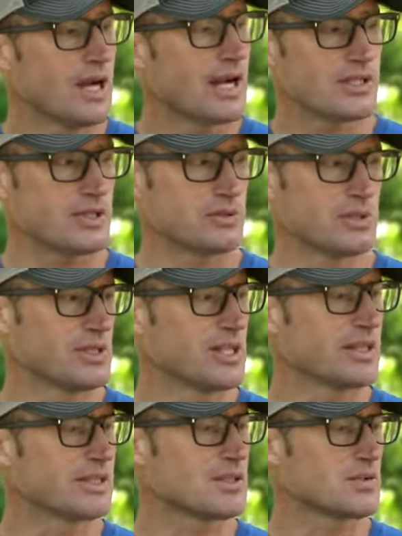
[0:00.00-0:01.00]
I actually really
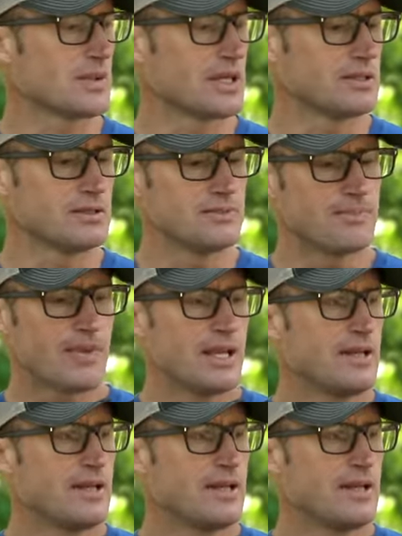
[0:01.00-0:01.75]
like this rail.